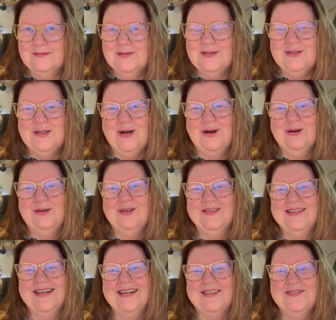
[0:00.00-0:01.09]
So
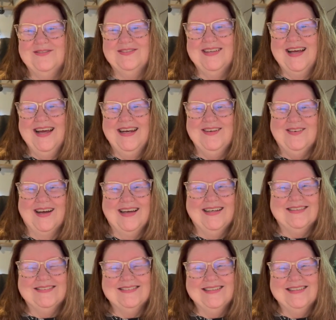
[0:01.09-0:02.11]
anyway,